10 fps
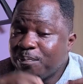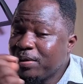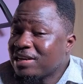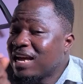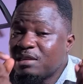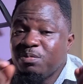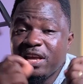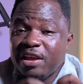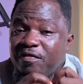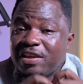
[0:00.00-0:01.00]
and pick that
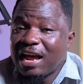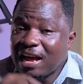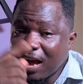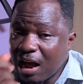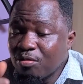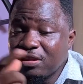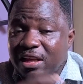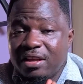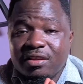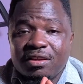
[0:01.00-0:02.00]
behavior out
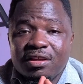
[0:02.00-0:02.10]
there.